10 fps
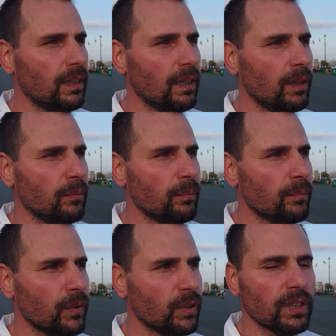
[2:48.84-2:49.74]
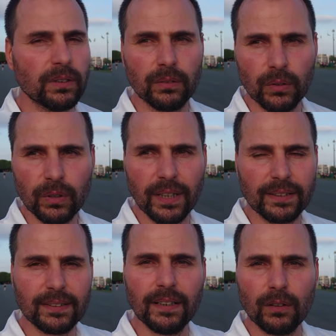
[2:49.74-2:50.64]
You didn't
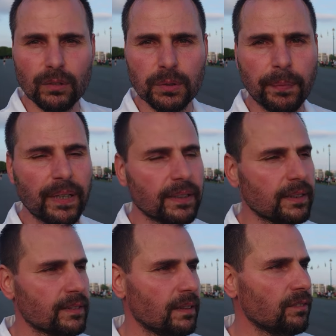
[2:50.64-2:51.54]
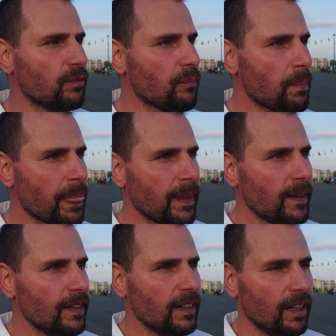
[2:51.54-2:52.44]
understand how to spell it and stuff.
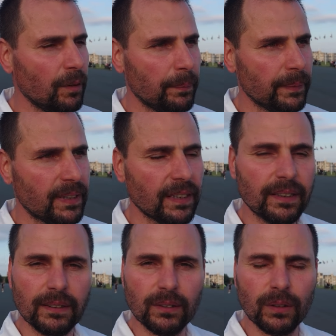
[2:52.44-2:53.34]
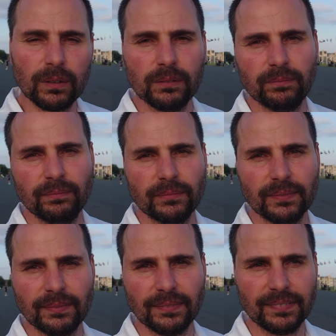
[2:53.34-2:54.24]
But then look,
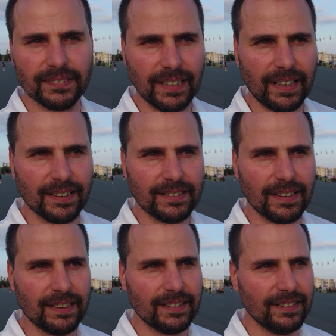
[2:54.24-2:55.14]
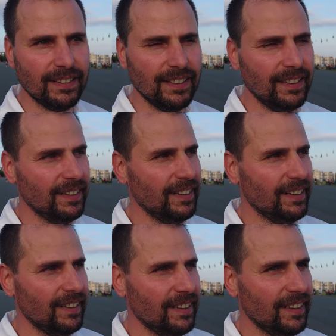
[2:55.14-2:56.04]
like I said,
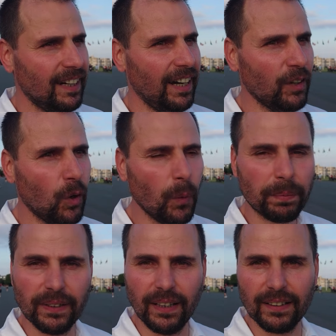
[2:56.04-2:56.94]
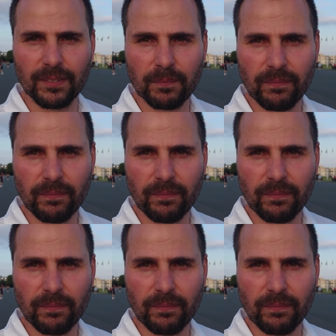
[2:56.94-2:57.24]
I hope that